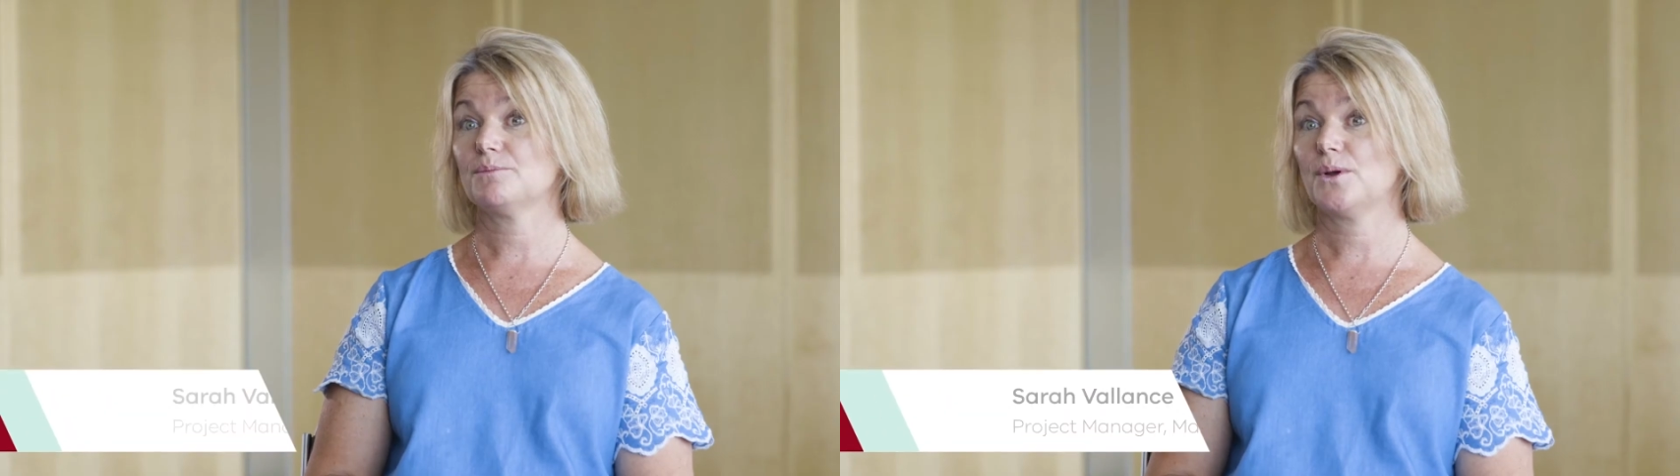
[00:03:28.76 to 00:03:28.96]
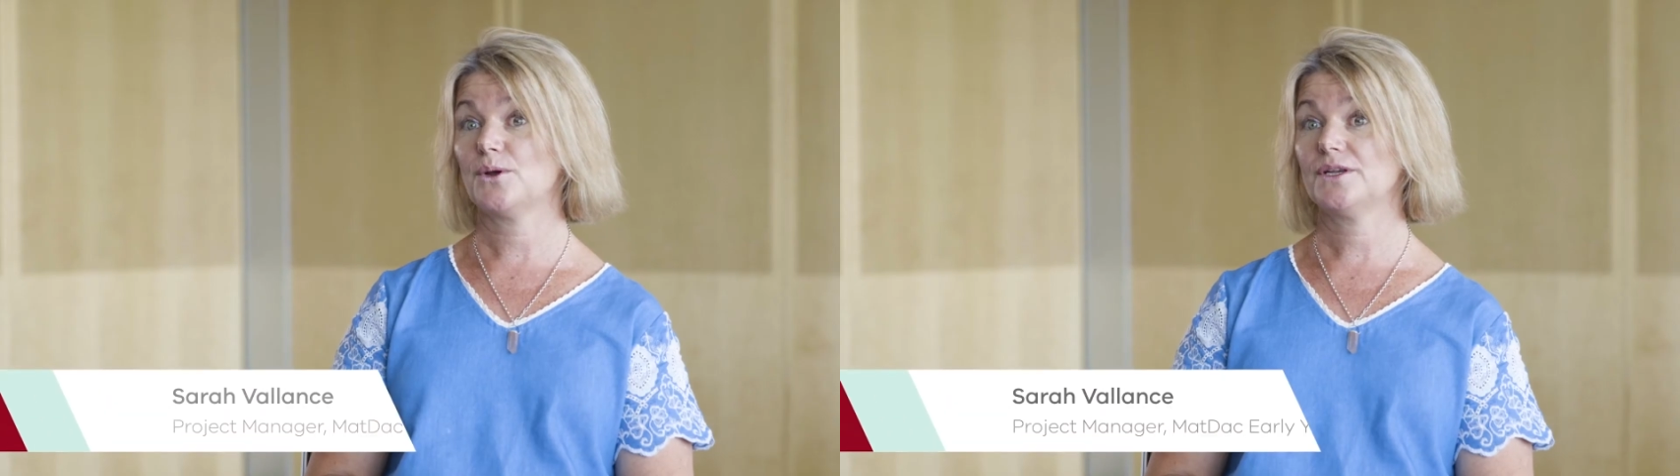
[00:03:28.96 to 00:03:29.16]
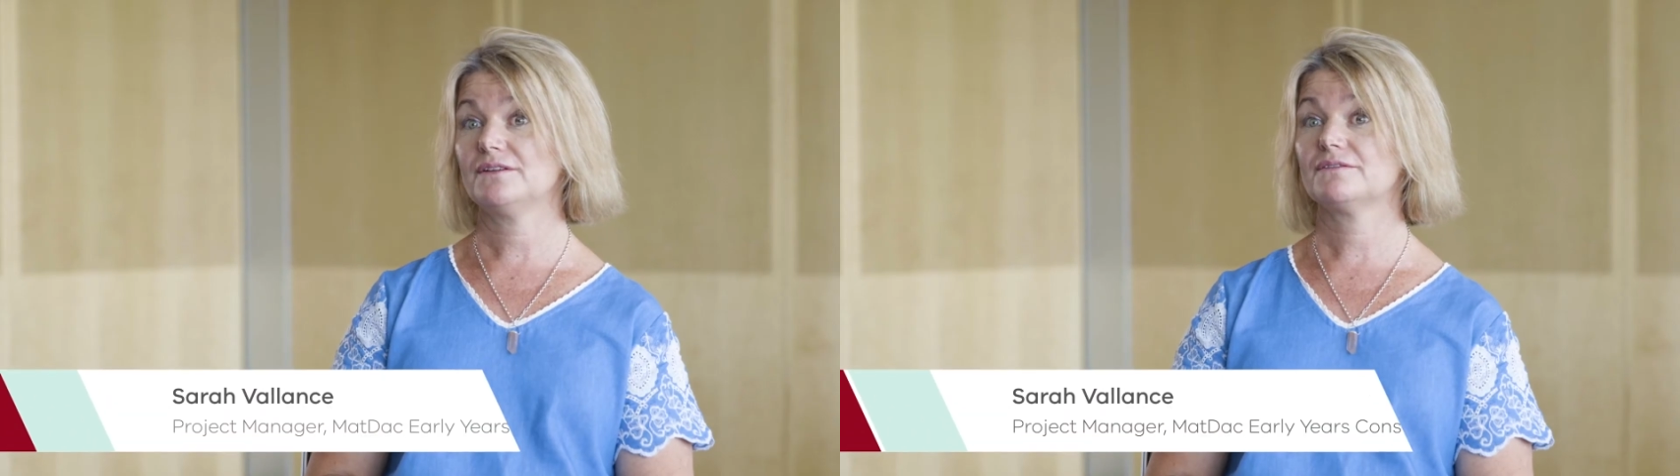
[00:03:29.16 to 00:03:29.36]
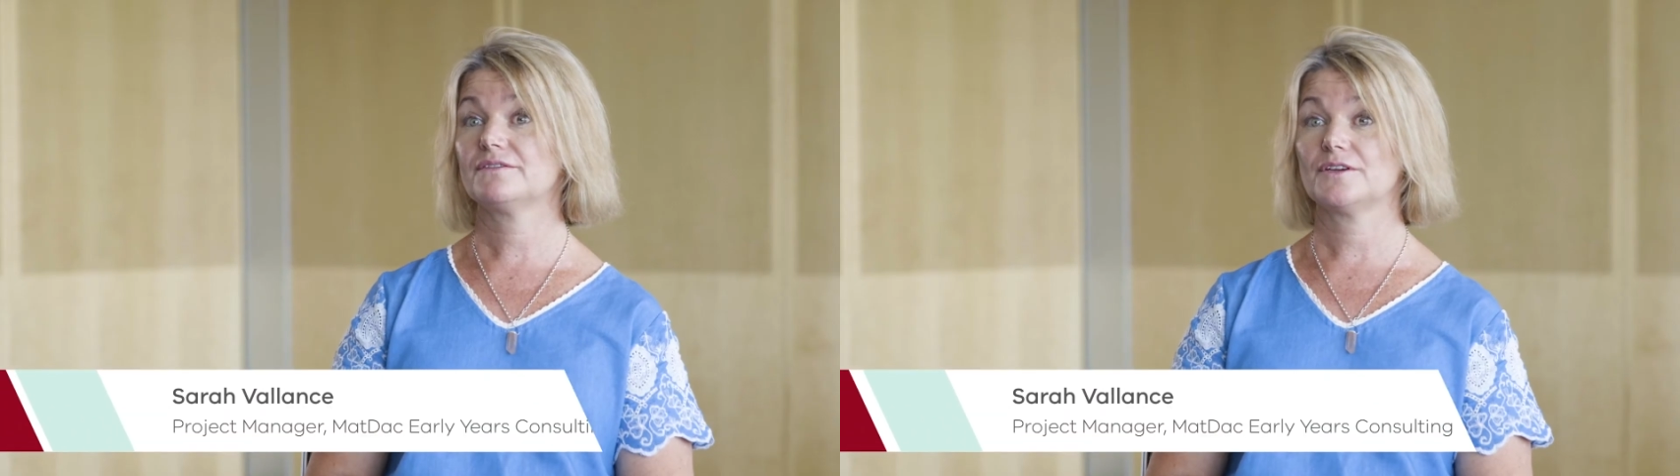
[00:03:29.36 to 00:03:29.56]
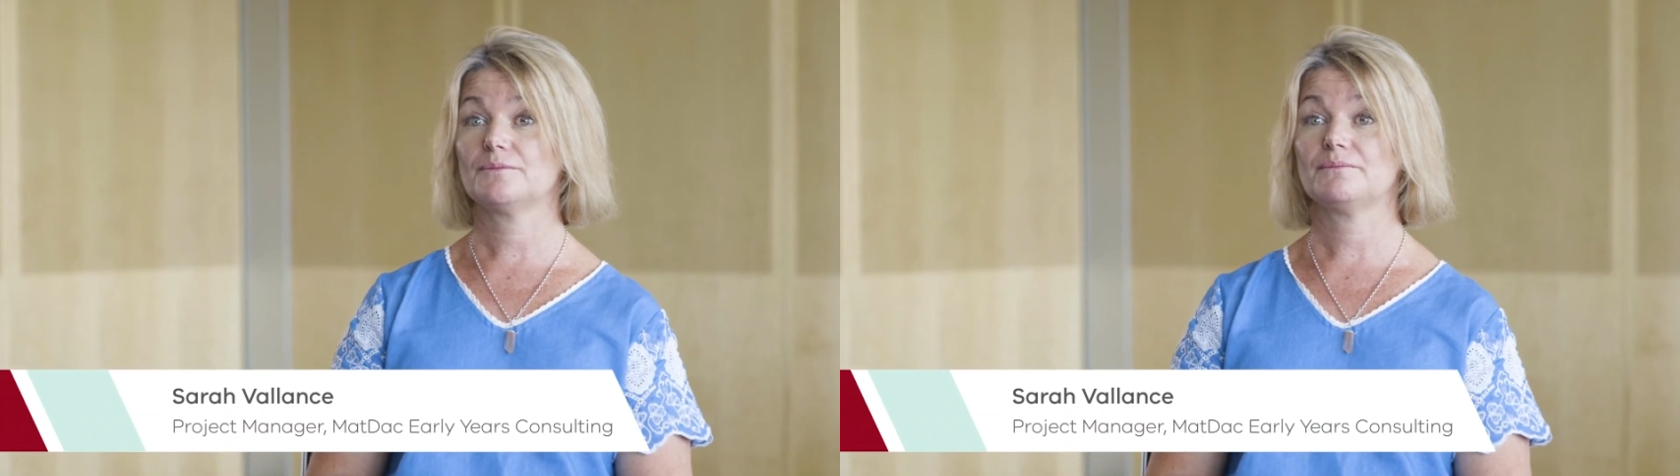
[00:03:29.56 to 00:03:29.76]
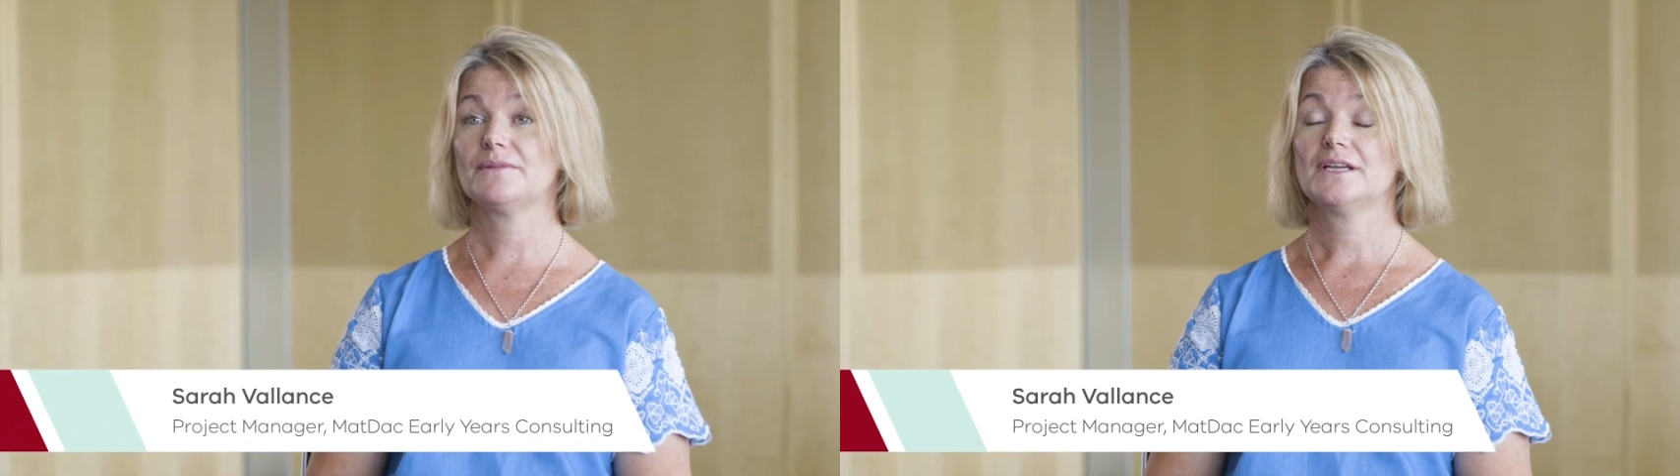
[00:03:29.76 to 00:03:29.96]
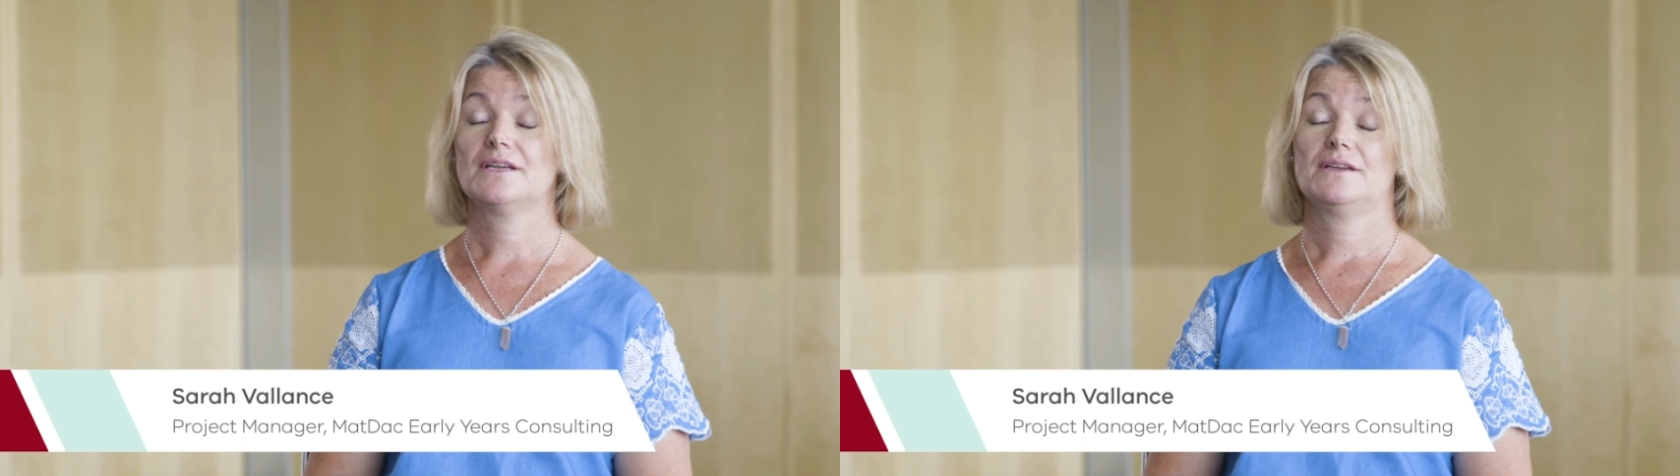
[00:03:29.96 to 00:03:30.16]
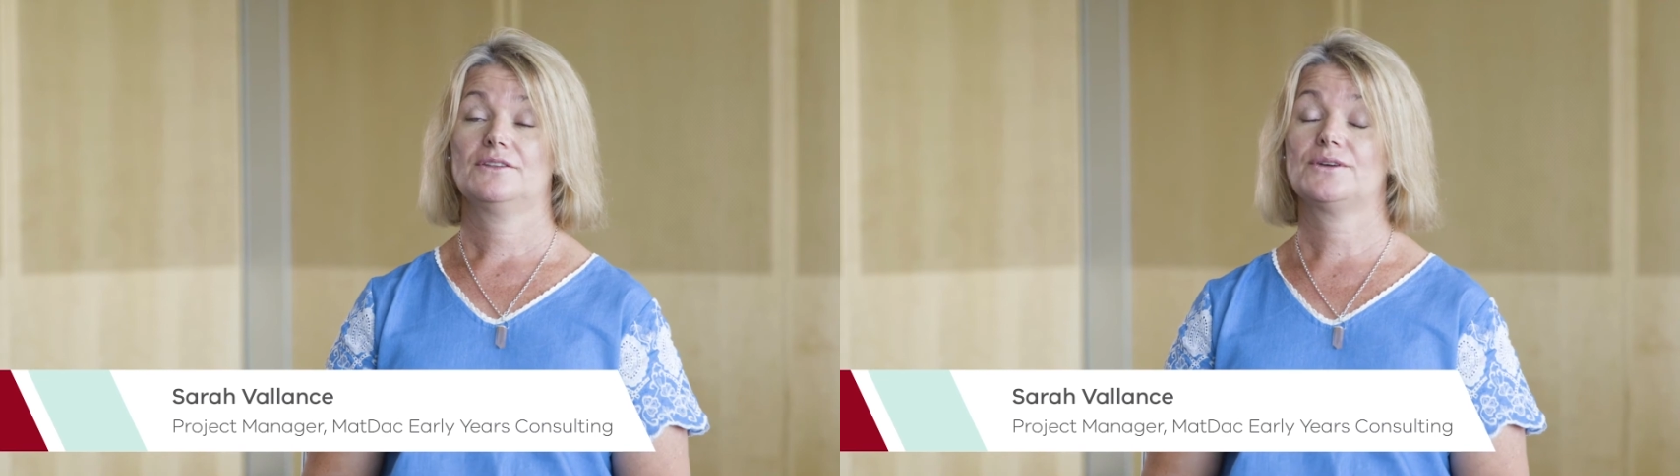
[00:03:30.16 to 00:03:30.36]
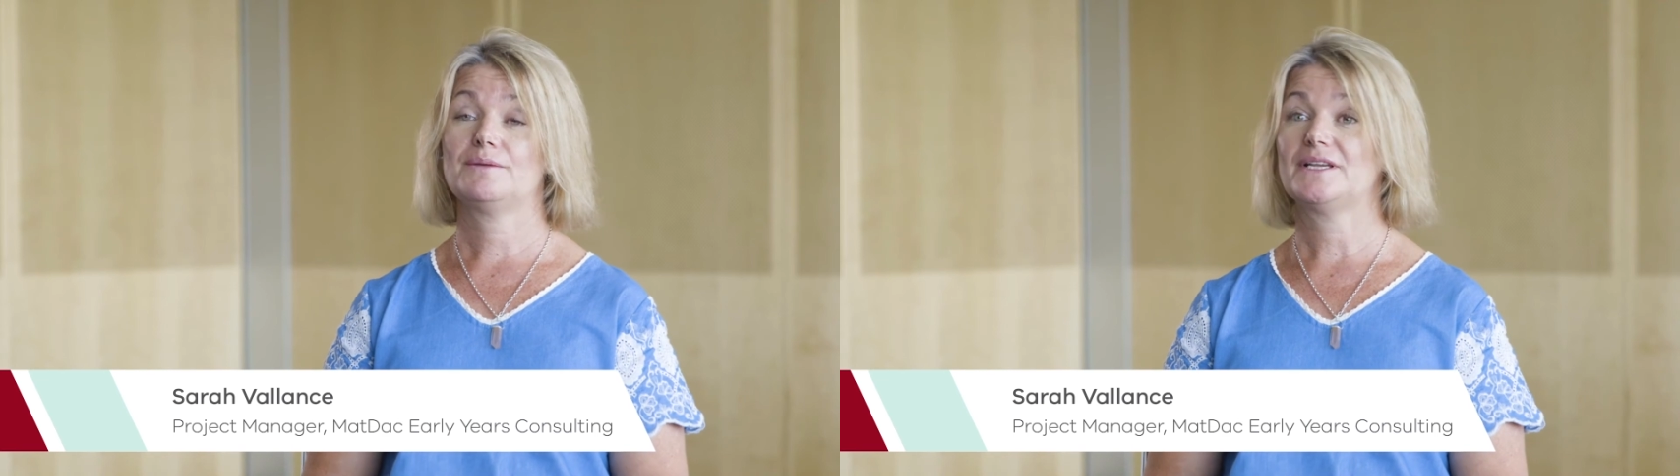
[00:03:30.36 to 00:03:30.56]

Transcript: component from three